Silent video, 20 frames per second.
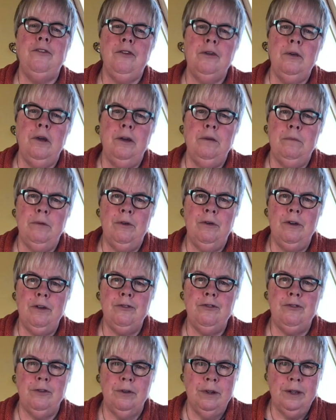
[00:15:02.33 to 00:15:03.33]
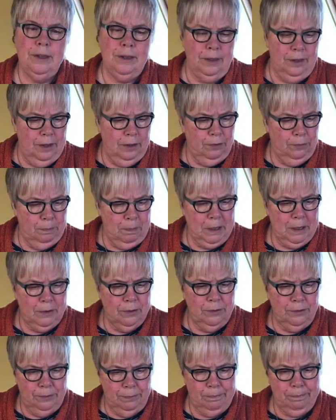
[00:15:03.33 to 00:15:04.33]
do hope you're enjoying this,
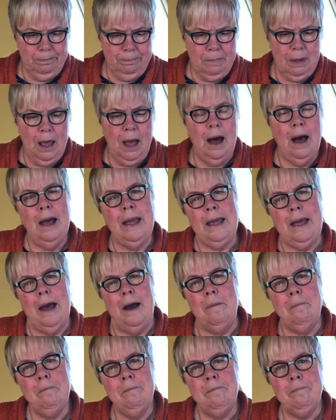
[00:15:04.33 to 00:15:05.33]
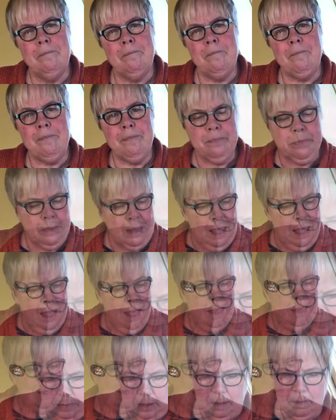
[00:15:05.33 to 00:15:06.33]
because I am.
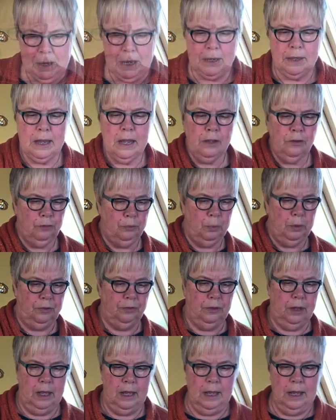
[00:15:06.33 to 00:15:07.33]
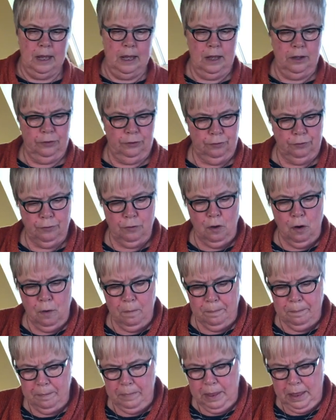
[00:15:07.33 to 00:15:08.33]
My next whisky is
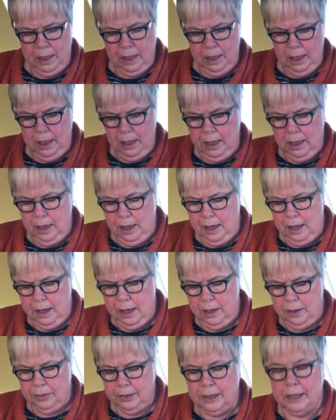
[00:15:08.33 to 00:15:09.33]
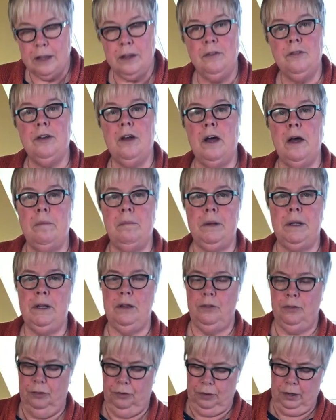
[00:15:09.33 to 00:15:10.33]
from the Kintyre
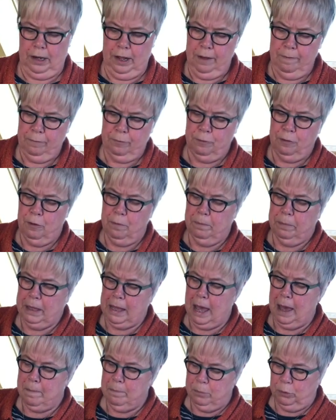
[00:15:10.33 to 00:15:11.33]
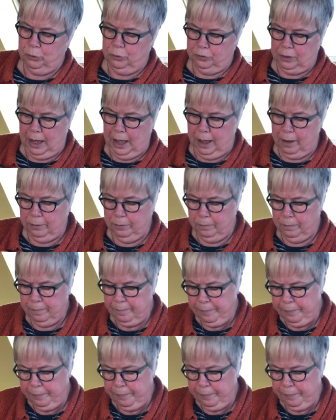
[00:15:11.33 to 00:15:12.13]
Peninsula, from Campbelltown,